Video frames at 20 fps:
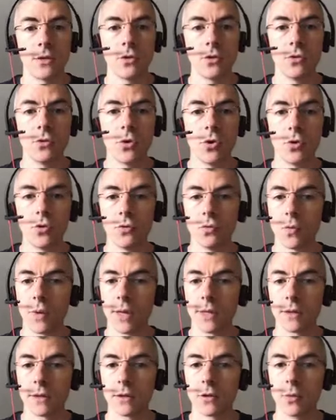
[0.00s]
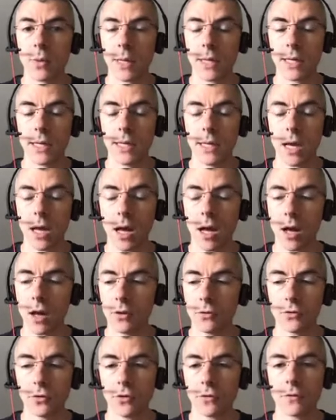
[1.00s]
The node went quickly
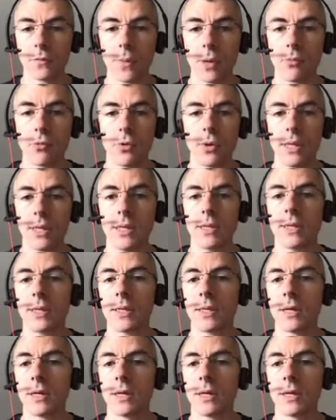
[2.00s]
out of memory